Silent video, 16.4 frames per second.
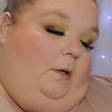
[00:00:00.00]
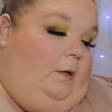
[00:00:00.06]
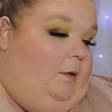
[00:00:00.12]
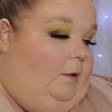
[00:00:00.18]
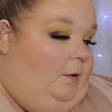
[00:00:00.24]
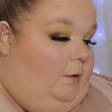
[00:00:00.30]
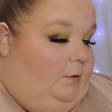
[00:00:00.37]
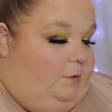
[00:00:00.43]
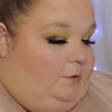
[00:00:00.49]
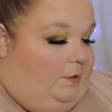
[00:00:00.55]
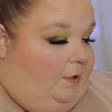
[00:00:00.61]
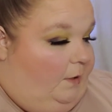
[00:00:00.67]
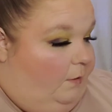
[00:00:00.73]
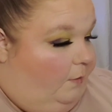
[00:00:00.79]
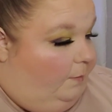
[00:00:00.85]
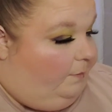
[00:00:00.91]
So
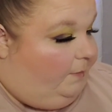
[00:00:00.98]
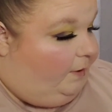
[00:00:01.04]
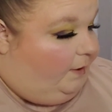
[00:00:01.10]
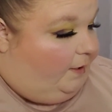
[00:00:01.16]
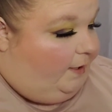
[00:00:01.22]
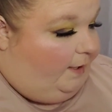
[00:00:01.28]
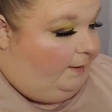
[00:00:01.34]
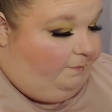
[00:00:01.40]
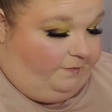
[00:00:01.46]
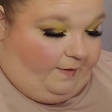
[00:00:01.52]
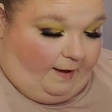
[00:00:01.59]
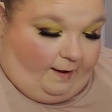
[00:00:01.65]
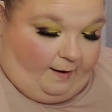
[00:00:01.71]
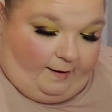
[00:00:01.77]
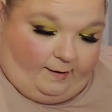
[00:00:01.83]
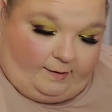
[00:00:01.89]
I'm going to keep
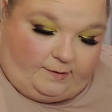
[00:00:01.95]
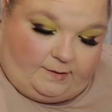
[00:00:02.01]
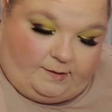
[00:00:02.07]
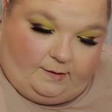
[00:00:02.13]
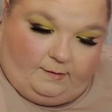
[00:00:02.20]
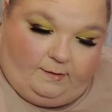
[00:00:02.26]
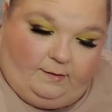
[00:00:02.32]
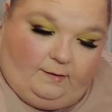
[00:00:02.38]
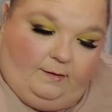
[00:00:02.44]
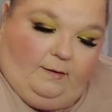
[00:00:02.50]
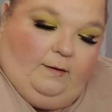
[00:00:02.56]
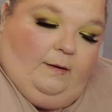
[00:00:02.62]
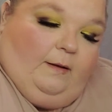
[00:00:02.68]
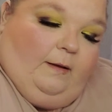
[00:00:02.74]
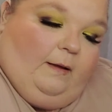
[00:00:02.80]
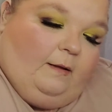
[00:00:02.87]
that.
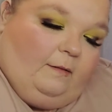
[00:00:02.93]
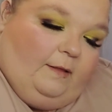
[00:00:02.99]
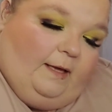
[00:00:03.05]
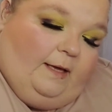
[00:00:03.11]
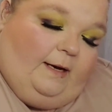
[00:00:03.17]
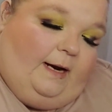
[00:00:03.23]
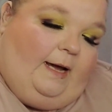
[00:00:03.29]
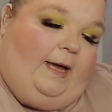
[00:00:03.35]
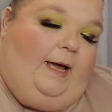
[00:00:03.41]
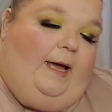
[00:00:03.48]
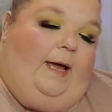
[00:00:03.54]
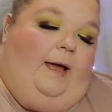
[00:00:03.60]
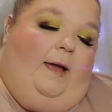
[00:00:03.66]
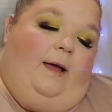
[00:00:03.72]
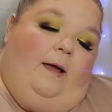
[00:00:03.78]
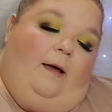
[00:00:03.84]
Then I
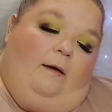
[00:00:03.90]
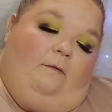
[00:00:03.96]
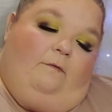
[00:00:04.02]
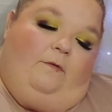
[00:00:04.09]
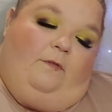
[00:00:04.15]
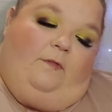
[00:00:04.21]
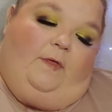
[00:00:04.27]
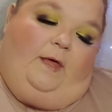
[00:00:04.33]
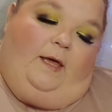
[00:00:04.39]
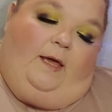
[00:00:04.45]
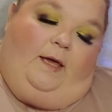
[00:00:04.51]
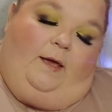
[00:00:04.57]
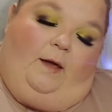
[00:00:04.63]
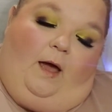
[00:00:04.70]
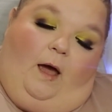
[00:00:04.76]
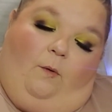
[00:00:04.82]
have the
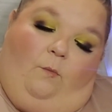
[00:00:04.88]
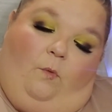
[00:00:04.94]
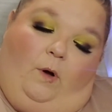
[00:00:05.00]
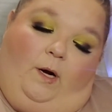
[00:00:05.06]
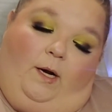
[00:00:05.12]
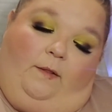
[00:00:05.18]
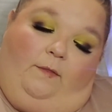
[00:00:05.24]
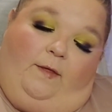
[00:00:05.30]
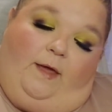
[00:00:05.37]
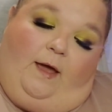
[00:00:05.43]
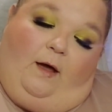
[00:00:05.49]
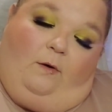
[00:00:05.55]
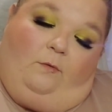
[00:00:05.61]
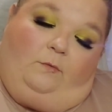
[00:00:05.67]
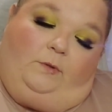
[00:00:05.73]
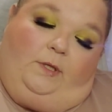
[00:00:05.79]
one and the
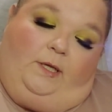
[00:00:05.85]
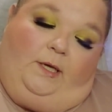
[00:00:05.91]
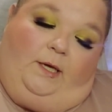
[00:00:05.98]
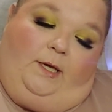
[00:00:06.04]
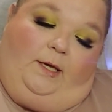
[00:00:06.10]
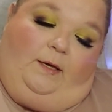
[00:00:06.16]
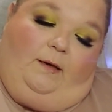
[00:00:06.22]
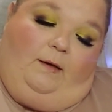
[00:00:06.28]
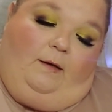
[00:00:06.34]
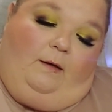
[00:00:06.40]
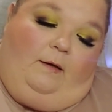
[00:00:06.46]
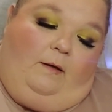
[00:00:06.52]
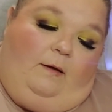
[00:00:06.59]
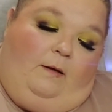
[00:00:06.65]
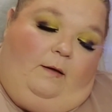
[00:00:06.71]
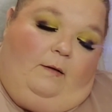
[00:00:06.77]
only,
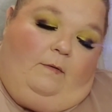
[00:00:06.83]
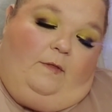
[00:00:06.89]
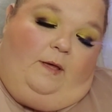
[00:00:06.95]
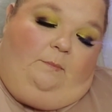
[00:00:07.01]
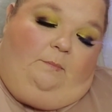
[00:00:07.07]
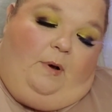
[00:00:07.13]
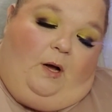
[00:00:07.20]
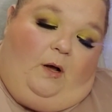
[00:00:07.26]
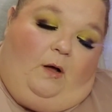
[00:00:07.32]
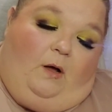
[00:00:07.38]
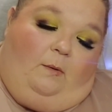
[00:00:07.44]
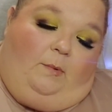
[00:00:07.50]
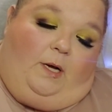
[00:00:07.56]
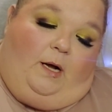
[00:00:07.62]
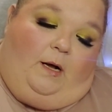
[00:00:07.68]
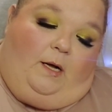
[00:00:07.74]
the Balm
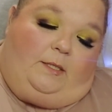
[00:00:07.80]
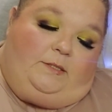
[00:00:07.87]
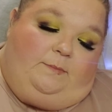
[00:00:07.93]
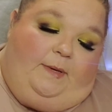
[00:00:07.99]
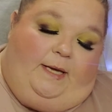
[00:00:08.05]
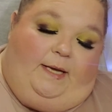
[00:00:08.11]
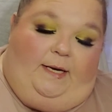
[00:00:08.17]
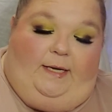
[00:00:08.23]
Cosmetics.